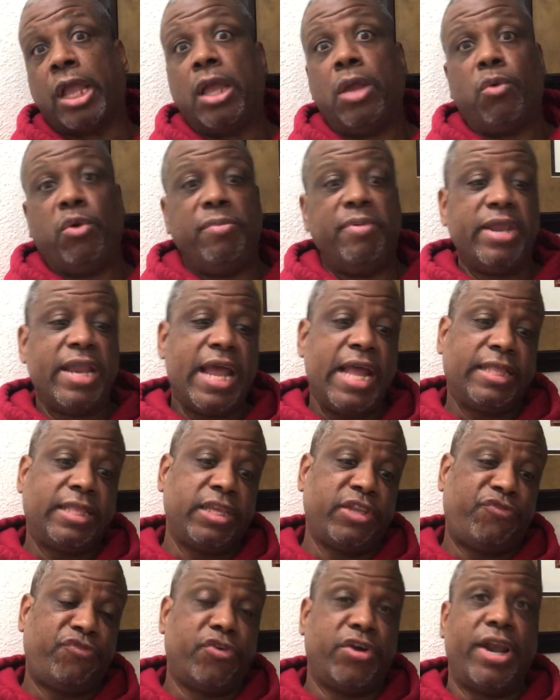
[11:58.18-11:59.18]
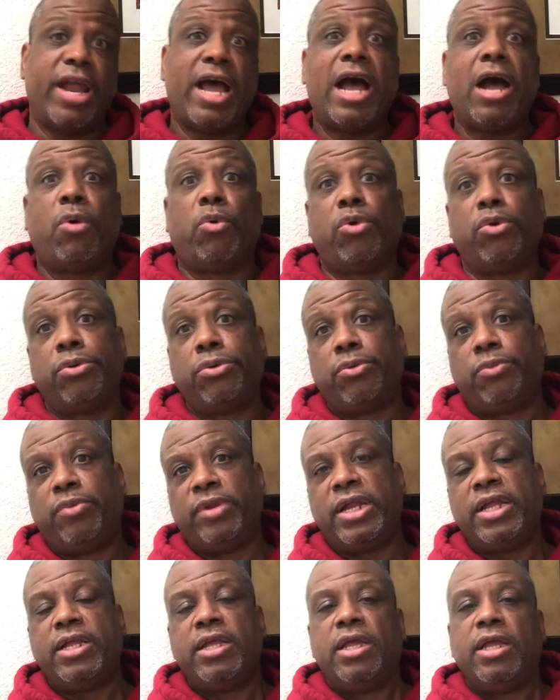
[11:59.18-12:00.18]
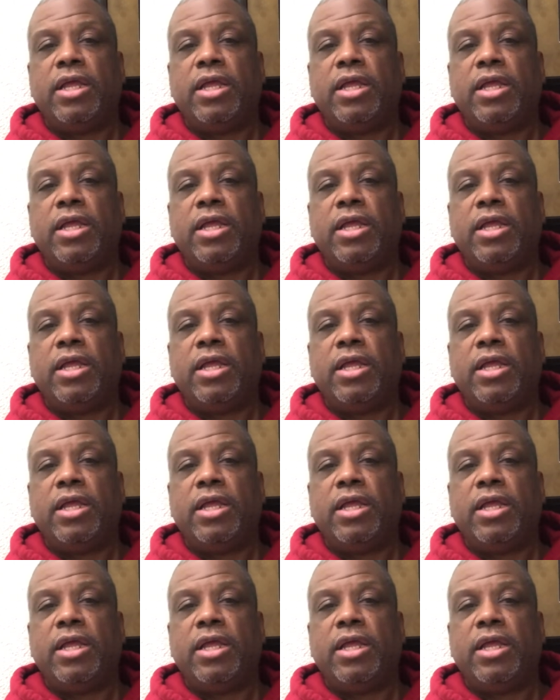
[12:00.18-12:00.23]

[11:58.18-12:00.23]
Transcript: We've been at this for an hour. But